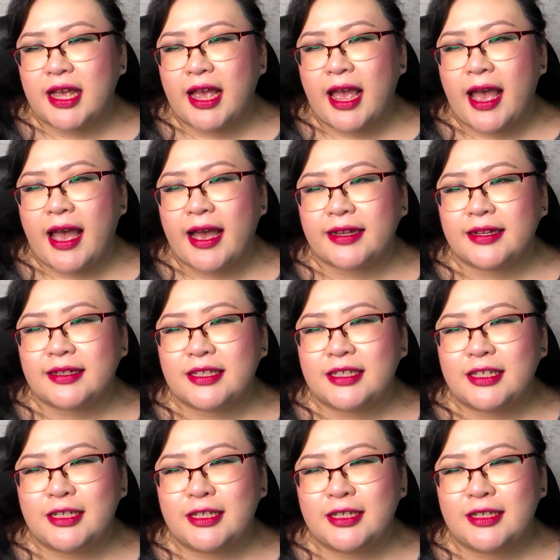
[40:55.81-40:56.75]
And
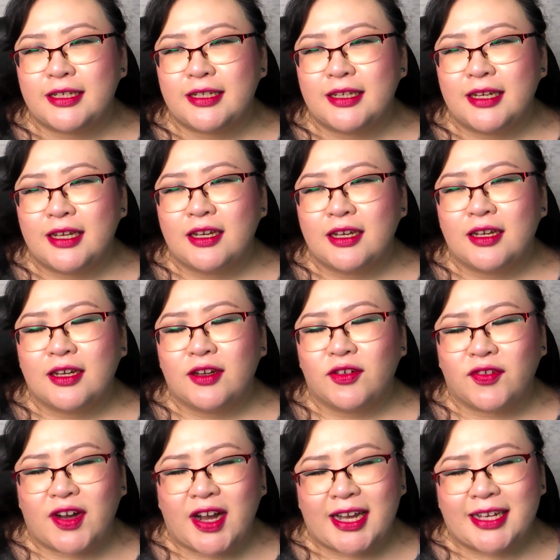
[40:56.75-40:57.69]
he
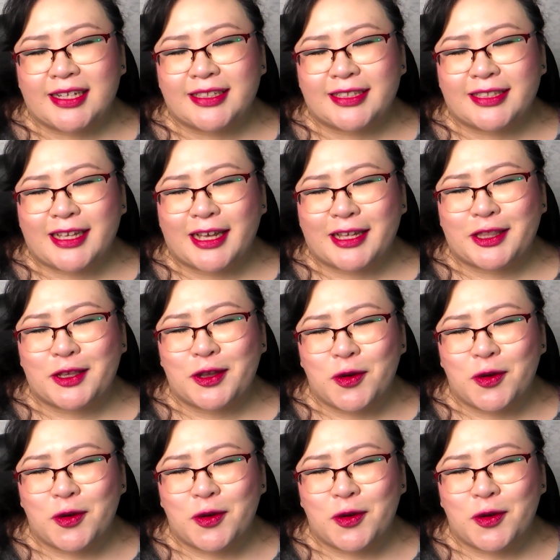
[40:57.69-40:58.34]
finds that the